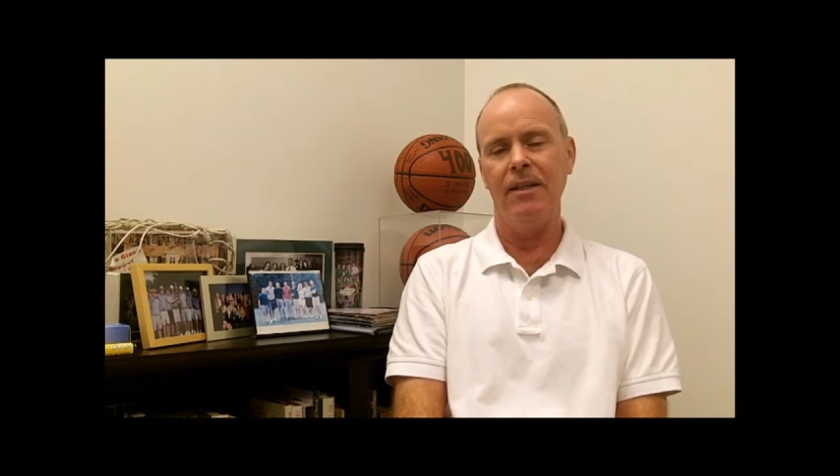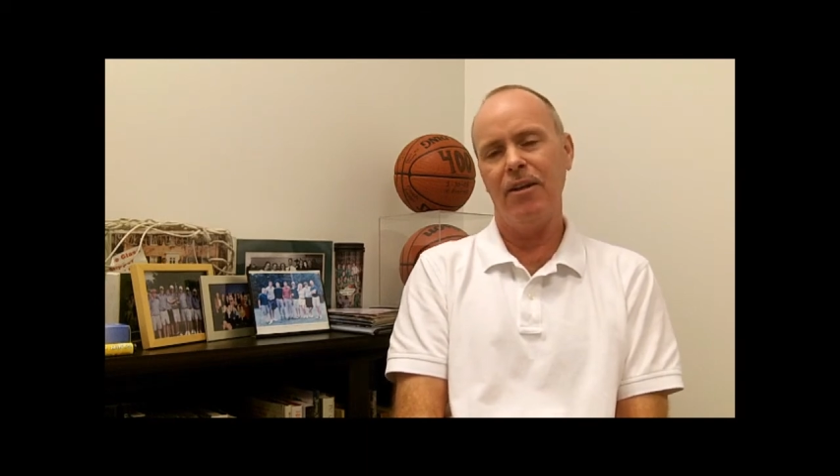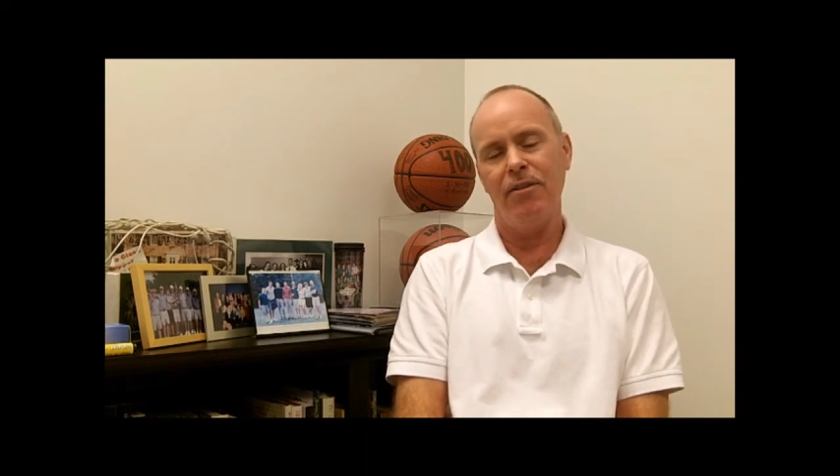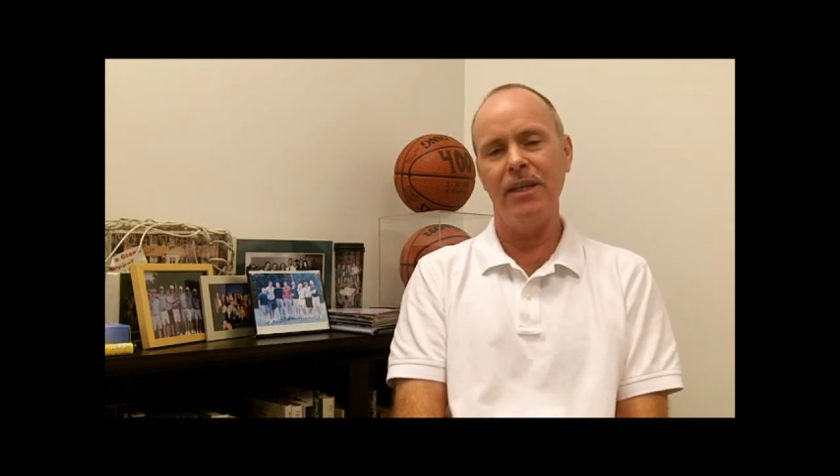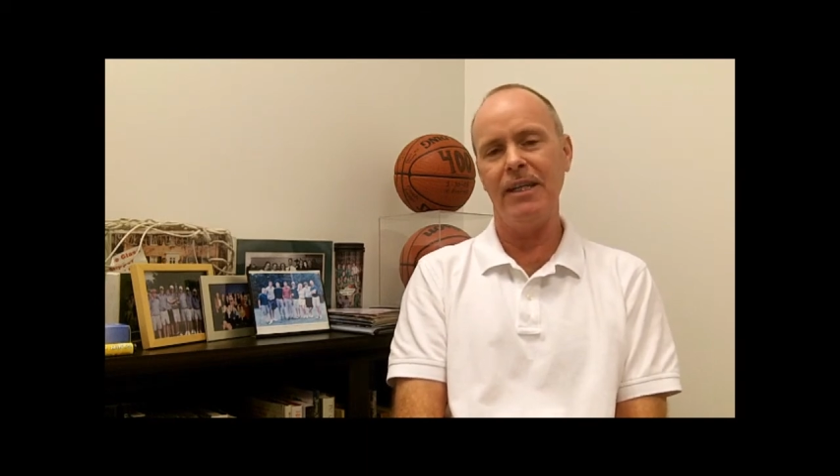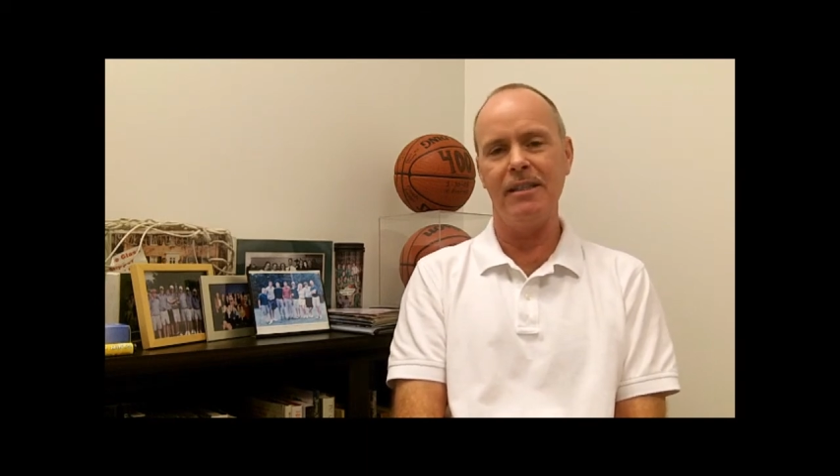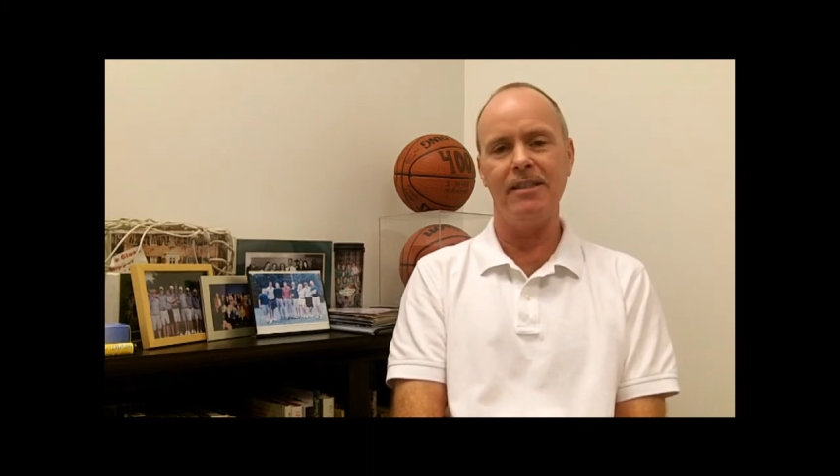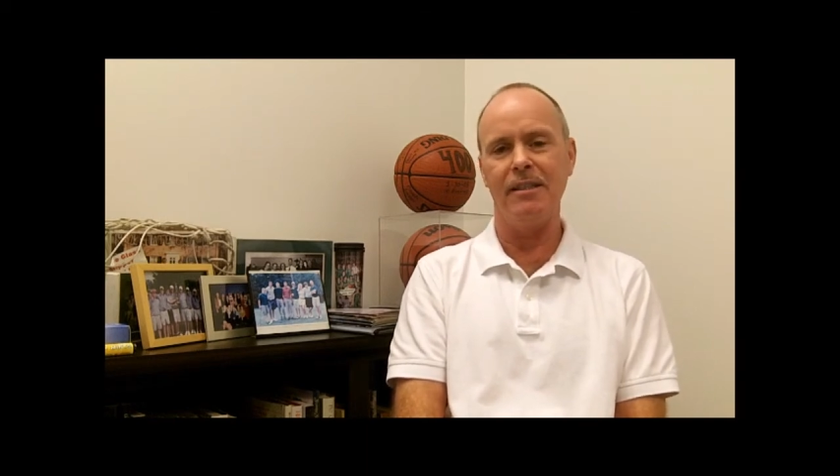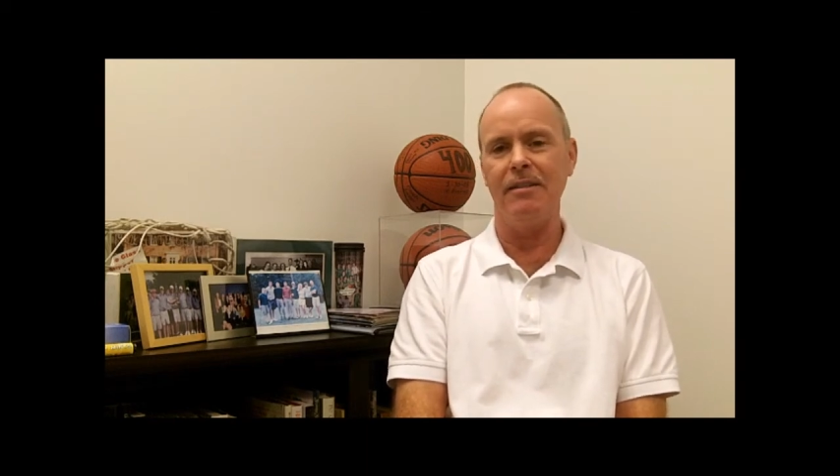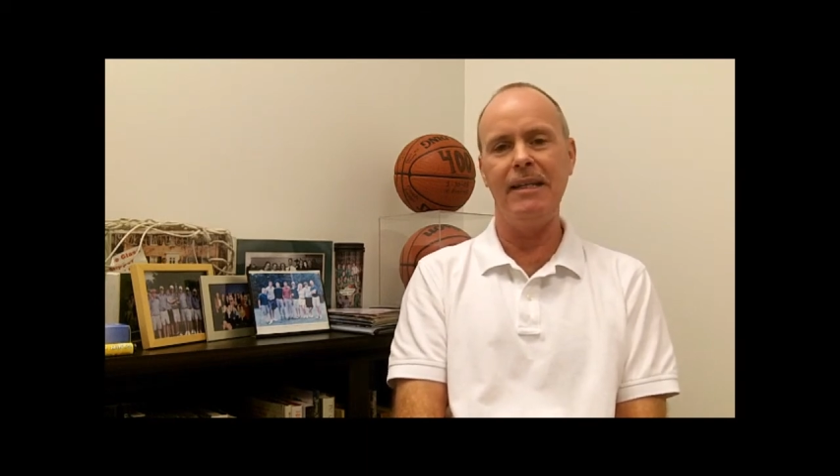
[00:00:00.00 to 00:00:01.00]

The other thing is it's a